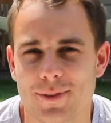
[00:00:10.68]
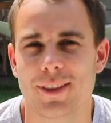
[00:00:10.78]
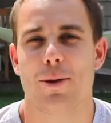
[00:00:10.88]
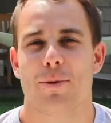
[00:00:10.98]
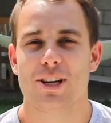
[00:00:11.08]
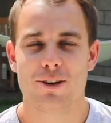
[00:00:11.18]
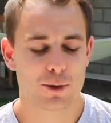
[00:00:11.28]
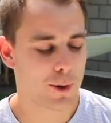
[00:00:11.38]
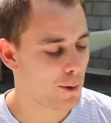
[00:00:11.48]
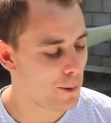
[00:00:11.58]
The materials
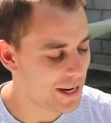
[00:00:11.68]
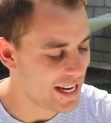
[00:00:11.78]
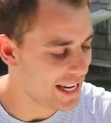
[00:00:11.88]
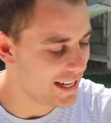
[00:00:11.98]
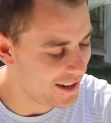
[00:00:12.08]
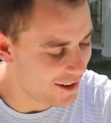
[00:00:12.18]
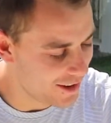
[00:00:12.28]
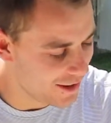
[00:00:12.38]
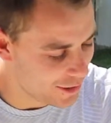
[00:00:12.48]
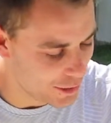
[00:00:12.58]
we will be needing
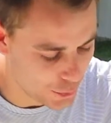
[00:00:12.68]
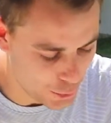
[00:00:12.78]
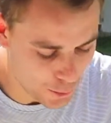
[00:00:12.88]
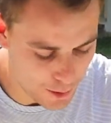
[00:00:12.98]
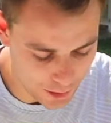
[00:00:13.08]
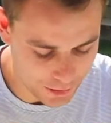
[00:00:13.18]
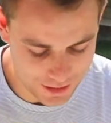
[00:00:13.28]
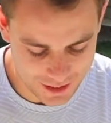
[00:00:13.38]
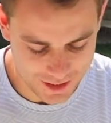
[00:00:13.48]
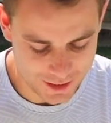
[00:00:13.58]
are a
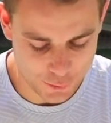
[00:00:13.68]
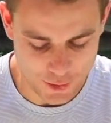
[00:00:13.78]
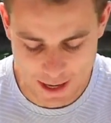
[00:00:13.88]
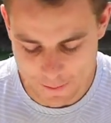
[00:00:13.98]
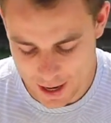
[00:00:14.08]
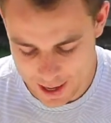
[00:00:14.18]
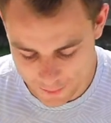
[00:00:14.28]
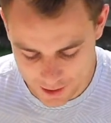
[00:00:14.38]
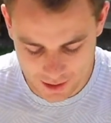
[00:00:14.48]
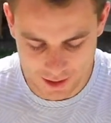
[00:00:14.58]
shoebox, green
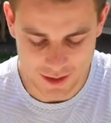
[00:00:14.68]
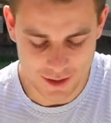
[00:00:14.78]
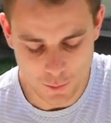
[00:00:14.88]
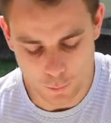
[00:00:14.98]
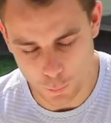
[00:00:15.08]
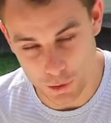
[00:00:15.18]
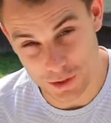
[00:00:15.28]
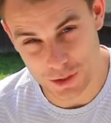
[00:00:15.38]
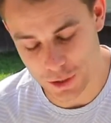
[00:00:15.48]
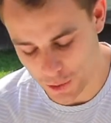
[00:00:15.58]
paper, wooden
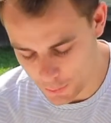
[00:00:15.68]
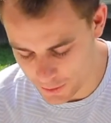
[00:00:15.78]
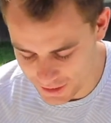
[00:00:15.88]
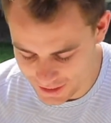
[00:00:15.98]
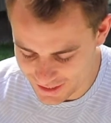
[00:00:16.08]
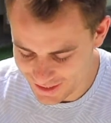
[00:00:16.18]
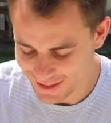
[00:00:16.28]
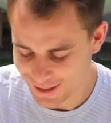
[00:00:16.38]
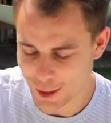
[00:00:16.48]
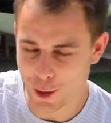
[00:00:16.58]
skewers,
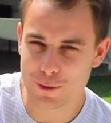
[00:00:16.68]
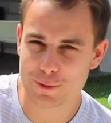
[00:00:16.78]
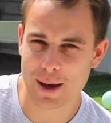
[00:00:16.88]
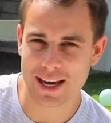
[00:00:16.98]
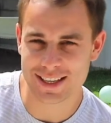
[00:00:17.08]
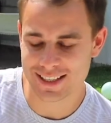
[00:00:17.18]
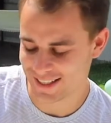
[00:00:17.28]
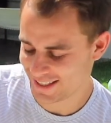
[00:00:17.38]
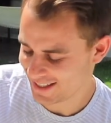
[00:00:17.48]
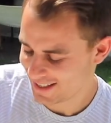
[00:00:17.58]
clothes
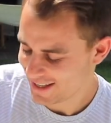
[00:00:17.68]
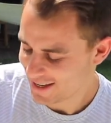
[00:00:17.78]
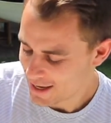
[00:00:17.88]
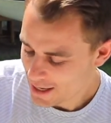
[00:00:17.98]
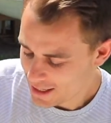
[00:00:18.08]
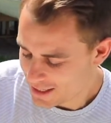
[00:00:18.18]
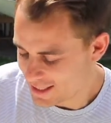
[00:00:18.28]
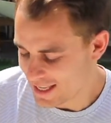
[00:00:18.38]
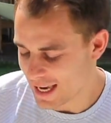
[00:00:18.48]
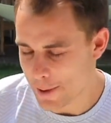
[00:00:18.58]
pegs,
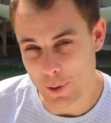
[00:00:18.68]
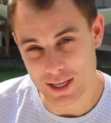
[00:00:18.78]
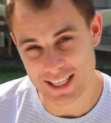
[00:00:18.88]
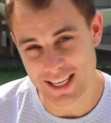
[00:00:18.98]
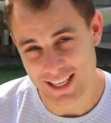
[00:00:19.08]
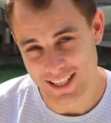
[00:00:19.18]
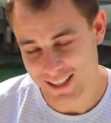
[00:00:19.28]
sticky putty,